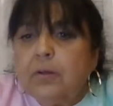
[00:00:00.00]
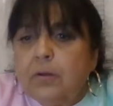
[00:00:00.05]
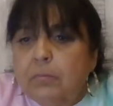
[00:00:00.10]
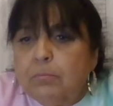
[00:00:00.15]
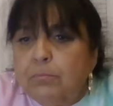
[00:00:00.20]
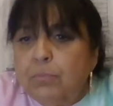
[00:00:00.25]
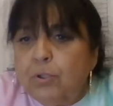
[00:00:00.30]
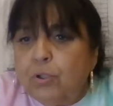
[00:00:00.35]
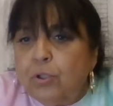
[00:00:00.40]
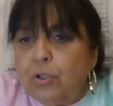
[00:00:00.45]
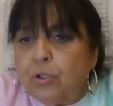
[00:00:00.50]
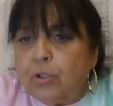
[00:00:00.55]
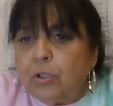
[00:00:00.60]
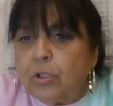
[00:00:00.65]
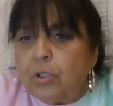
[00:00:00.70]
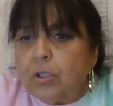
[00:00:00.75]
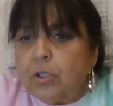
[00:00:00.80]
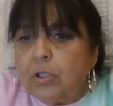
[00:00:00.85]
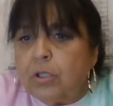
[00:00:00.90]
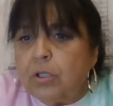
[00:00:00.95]

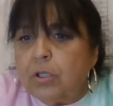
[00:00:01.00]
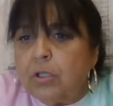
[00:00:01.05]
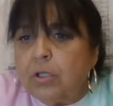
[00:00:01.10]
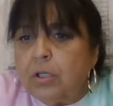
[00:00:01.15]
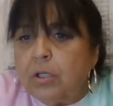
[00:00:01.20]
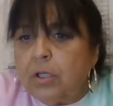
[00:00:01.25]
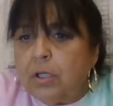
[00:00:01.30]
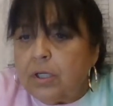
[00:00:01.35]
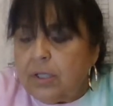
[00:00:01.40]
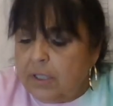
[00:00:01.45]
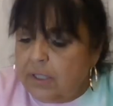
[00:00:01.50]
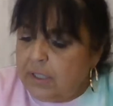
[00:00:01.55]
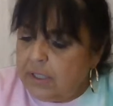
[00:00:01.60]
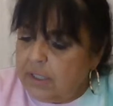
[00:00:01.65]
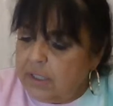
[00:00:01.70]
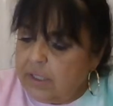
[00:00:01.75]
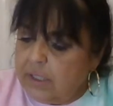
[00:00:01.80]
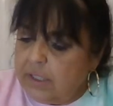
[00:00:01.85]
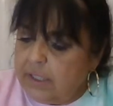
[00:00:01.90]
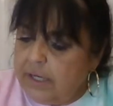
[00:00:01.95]
Book,
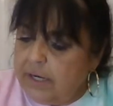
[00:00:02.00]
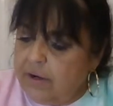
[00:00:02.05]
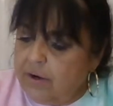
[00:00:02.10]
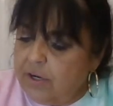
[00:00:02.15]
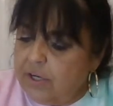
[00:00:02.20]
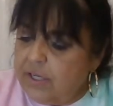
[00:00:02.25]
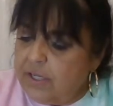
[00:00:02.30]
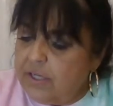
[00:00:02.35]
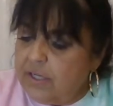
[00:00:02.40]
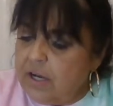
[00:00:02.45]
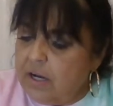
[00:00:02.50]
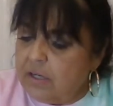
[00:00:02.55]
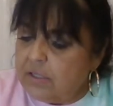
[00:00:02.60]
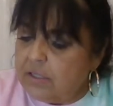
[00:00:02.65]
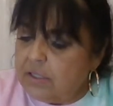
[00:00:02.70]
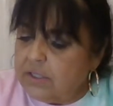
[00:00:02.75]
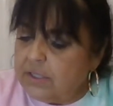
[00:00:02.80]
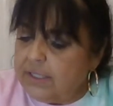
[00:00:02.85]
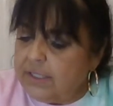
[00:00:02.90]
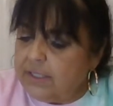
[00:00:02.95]
Karen
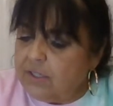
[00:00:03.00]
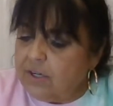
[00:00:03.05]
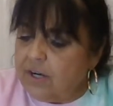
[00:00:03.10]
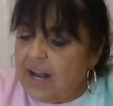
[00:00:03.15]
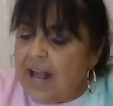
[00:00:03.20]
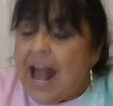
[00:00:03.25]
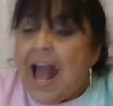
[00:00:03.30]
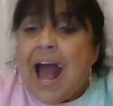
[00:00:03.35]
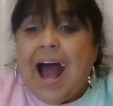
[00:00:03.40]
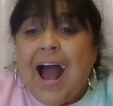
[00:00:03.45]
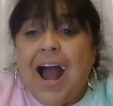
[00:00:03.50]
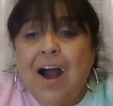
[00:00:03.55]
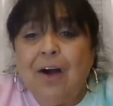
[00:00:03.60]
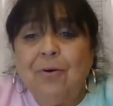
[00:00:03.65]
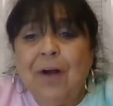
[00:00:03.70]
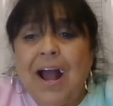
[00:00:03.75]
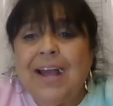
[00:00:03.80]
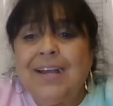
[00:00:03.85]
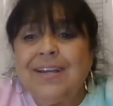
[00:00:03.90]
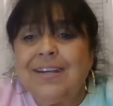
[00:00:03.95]
Dondelinger.
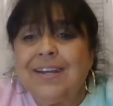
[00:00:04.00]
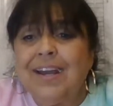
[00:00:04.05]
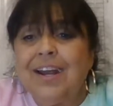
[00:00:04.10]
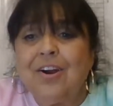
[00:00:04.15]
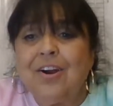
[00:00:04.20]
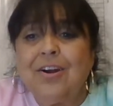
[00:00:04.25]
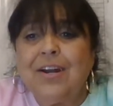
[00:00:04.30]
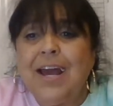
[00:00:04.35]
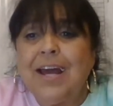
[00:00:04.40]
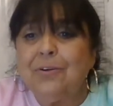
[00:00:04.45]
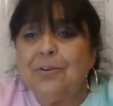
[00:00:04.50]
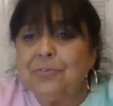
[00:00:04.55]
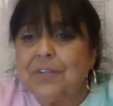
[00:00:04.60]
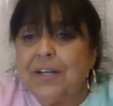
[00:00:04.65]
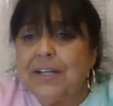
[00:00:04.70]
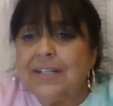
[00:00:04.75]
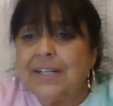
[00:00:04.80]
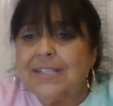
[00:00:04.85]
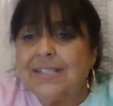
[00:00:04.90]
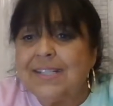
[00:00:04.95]
Oh, hey, Karen. I don't
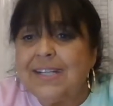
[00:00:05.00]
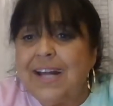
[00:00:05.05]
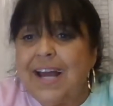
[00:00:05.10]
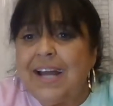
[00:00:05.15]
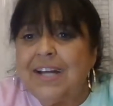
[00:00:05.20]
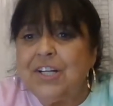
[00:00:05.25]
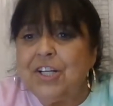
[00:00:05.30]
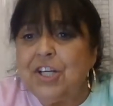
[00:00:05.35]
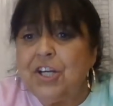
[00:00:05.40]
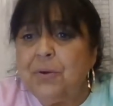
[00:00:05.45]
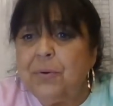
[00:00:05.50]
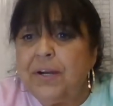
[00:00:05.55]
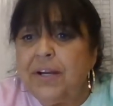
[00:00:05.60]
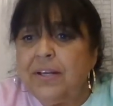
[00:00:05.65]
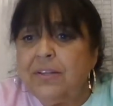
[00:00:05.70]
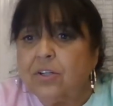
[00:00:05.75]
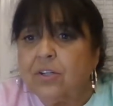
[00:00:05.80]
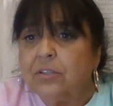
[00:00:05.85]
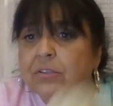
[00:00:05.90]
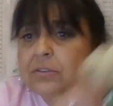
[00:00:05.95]
think I said hey to you
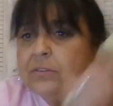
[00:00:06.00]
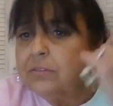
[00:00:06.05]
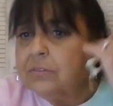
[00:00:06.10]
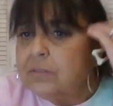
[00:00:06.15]
either.